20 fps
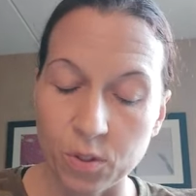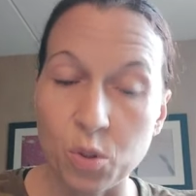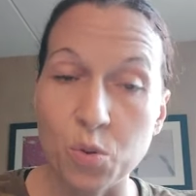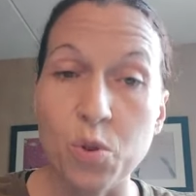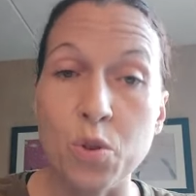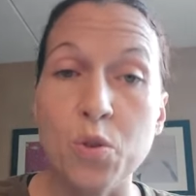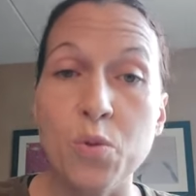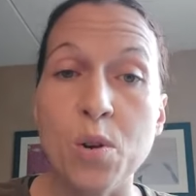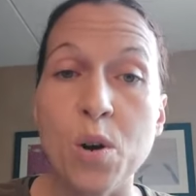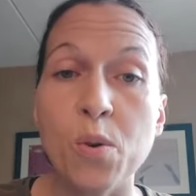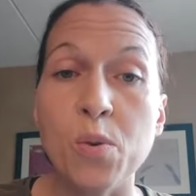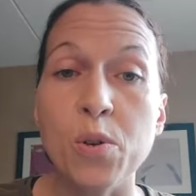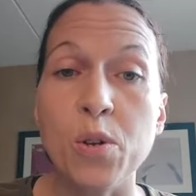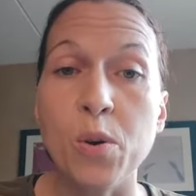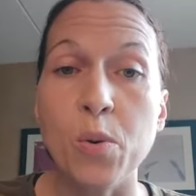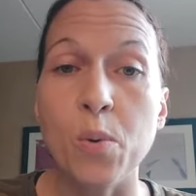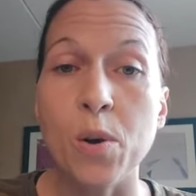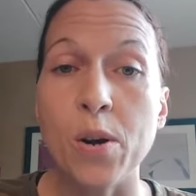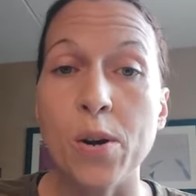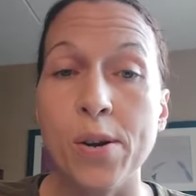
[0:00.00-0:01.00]
Do you know
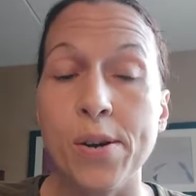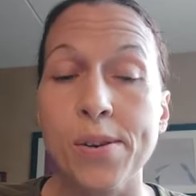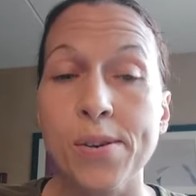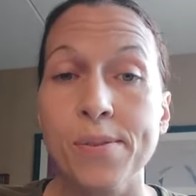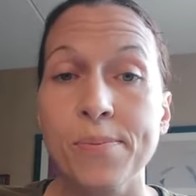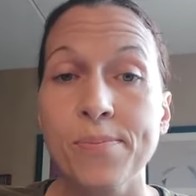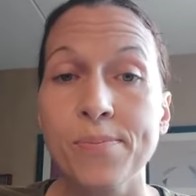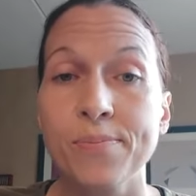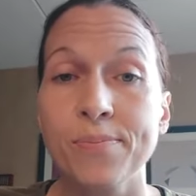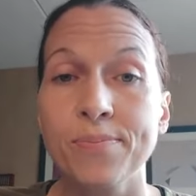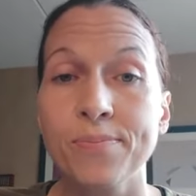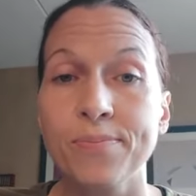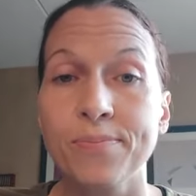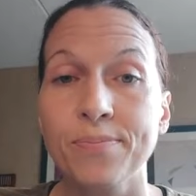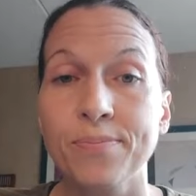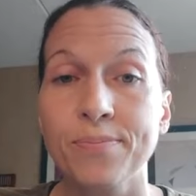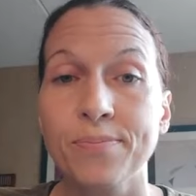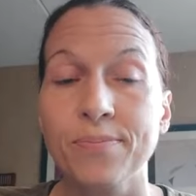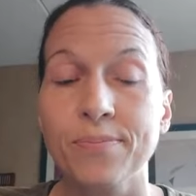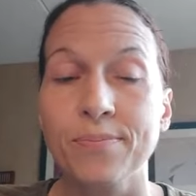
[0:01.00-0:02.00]
your word?
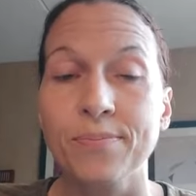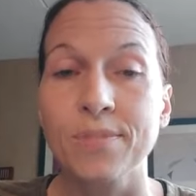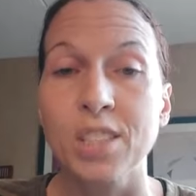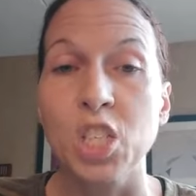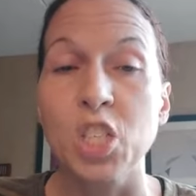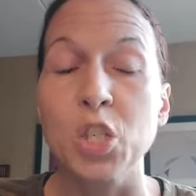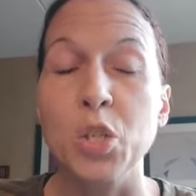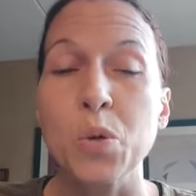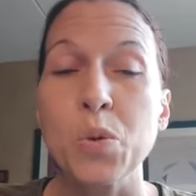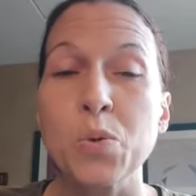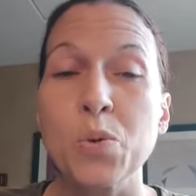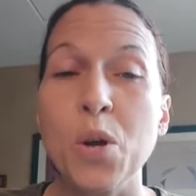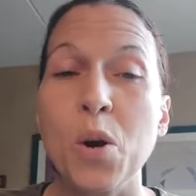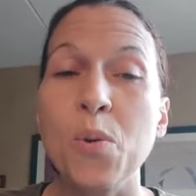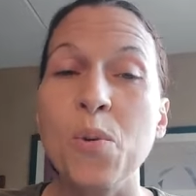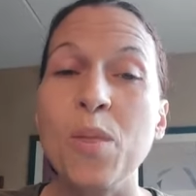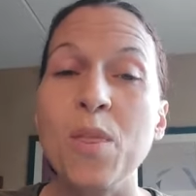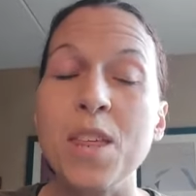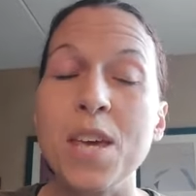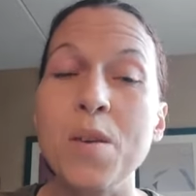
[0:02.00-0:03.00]
Do you
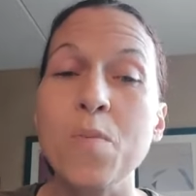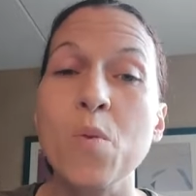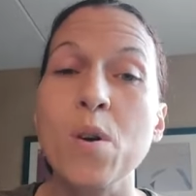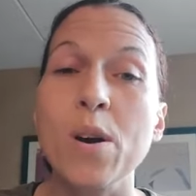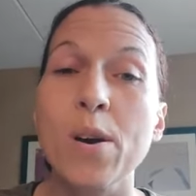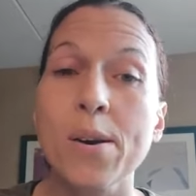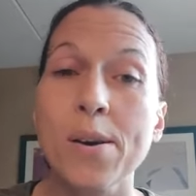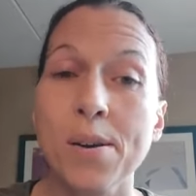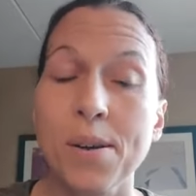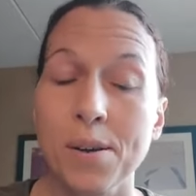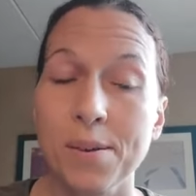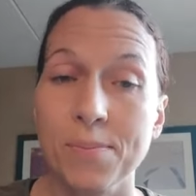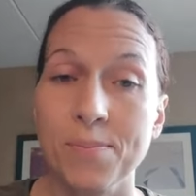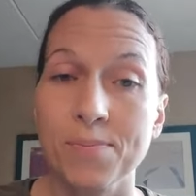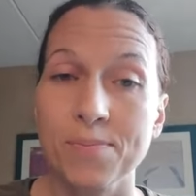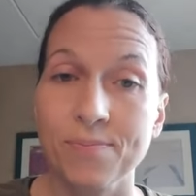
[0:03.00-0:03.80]
know the word?